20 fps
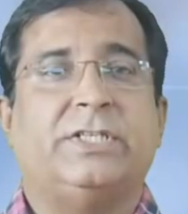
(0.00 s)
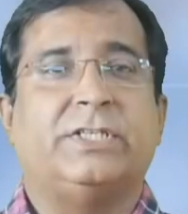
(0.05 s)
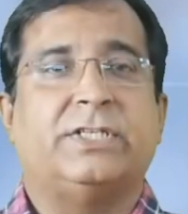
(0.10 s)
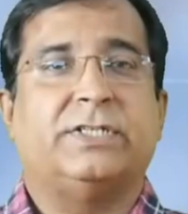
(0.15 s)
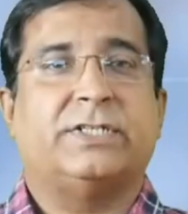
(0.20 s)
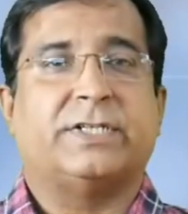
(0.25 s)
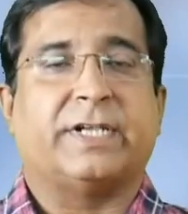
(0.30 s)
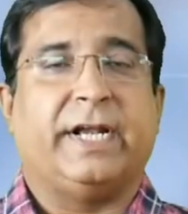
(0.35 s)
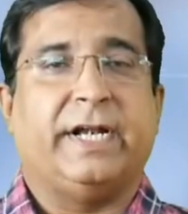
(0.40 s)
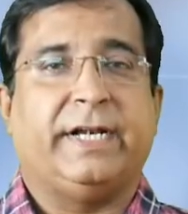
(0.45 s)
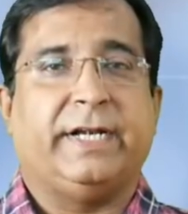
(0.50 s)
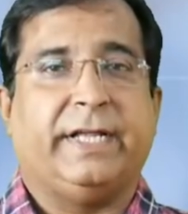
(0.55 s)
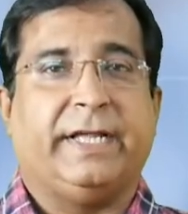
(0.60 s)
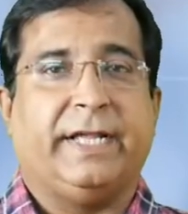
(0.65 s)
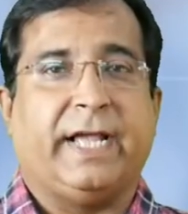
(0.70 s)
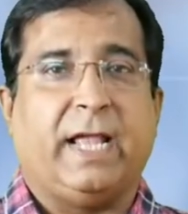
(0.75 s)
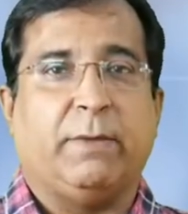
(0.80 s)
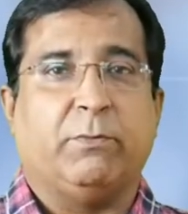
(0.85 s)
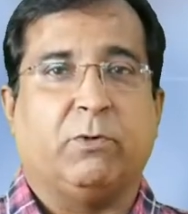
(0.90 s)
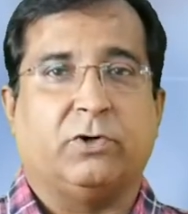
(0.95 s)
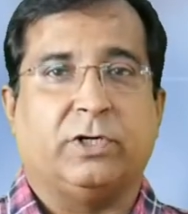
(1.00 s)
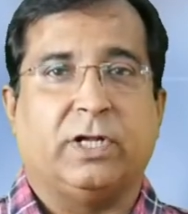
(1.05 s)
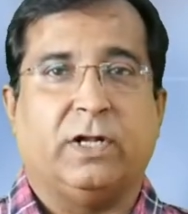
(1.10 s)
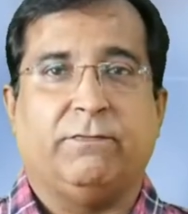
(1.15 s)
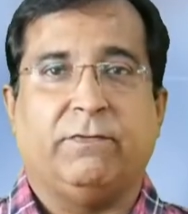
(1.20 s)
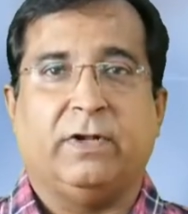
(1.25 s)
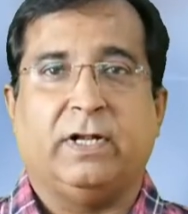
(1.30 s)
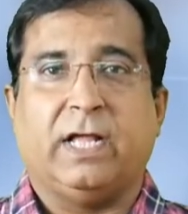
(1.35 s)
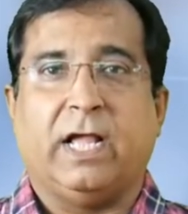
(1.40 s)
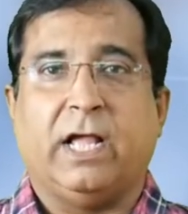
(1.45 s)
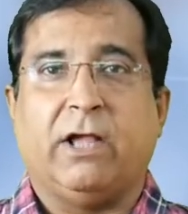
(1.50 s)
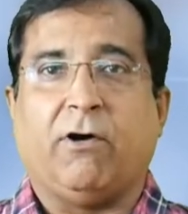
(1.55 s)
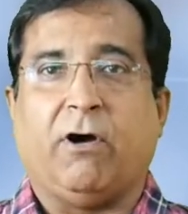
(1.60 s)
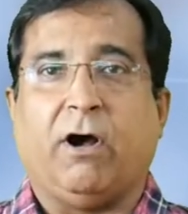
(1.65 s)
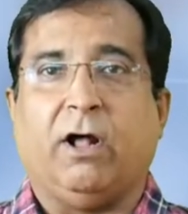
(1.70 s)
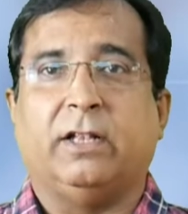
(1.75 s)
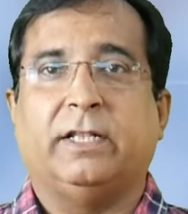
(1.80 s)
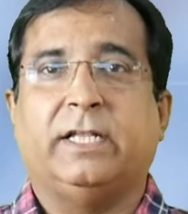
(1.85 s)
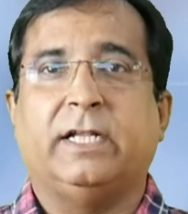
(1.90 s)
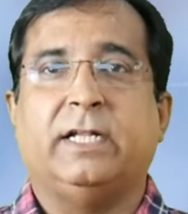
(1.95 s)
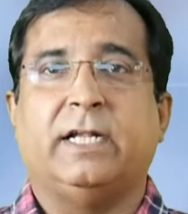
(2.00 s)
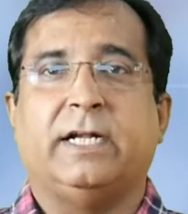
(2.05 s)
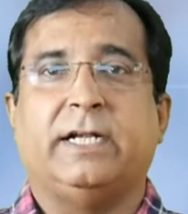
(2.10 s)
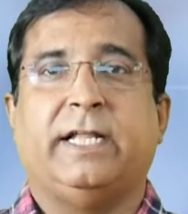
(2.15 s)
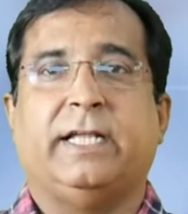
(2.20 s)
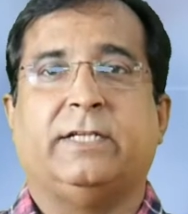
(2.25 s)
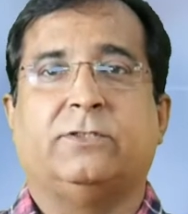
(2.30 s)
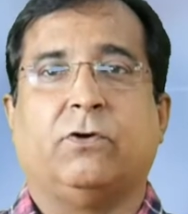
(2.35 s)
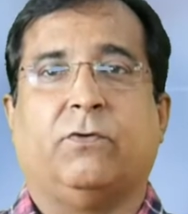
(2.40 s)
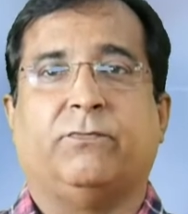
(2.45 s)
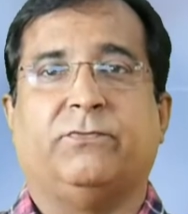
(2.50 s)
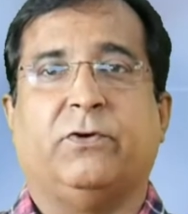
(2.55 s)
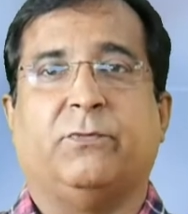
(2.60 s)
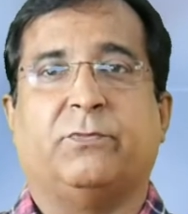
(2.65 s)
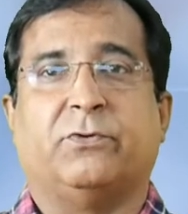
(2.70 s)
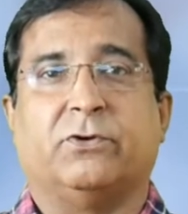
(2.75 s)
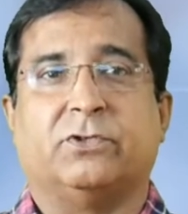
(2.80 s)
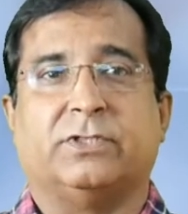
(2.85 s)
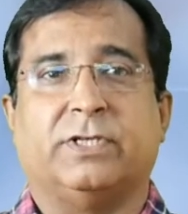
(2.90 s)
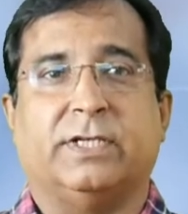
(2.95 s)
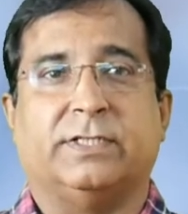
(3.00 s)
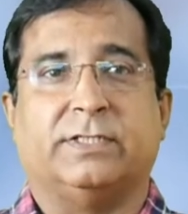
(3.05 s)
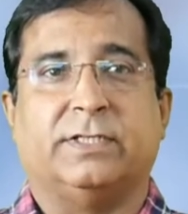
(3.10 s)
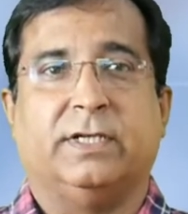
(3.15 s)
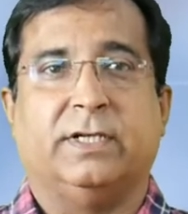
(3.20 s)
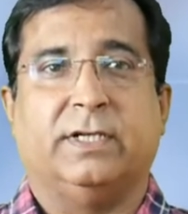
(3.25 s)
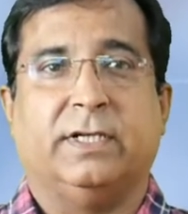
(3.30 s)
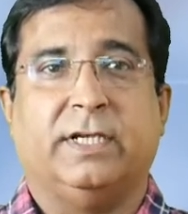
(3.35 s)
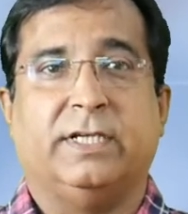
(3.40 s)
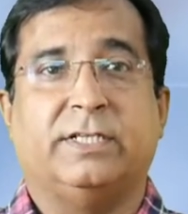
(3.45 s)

this trained AI model will have all the learnings of your process,